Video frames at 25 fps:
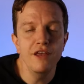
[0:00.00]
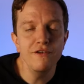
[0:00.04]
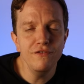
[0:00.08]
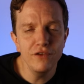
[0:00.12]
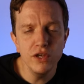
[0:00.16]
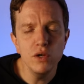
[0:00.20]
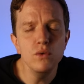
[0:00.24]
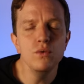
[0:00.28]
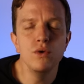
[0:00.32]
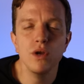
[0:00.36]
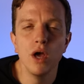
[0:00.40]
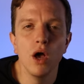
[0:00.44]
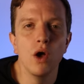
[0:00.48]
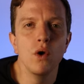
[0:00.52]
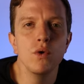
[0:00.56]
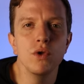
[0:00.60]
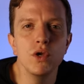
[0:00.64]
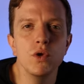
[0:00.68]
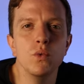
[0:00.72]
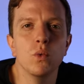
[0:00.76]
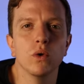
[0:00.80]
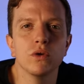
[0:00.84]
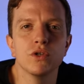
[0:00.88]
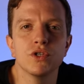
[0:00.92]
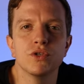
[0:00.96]
If you know
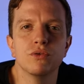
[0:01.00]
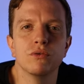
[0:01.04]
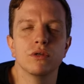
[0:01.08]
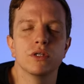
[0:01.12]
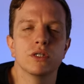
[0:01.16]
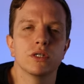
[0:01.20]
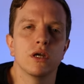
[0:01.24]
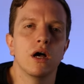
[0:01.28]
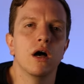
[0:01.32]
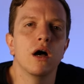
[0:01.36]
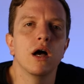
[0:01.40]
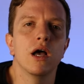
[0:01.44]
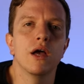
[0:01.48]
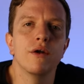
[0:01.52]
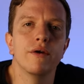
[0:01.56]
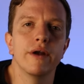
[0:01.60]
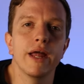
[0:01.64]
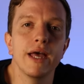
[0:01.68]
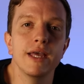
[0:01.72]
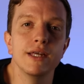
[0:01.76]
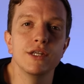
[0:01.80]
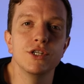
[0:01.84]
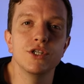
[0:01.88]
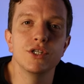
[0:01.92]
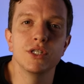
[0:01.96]
you want to retire
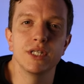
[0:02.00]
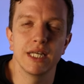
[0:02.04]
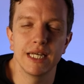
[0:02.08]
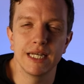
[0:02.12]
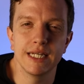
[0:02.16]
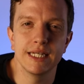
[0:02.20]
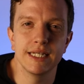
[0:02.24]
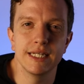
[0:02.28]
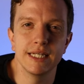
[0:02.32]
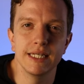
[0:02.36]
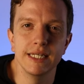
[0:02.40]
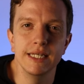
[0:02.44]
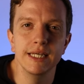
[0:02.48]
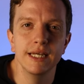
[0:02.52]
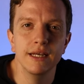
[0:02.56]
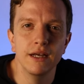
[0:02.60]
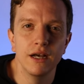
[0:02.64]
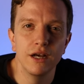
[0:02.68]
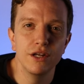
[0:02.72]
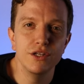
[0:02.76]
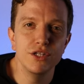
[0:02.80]
at age 60